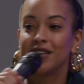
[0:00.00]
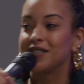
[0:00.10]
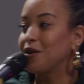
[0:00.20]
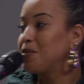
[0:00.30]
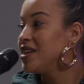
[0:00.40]

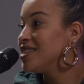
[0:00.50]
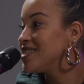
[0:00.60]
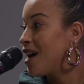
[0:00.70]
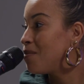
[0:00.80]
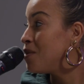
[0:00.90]
So please
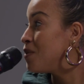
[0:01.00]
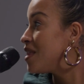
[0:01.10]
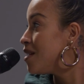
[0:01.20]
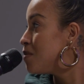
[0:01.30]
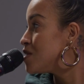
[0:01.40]
tap in
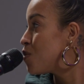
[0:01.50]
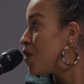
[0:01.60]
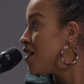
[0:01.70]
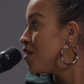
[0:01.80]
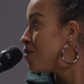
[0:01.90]
with them as
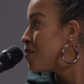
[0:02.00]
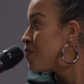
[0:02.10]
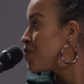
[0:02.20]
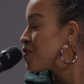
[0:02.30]
well.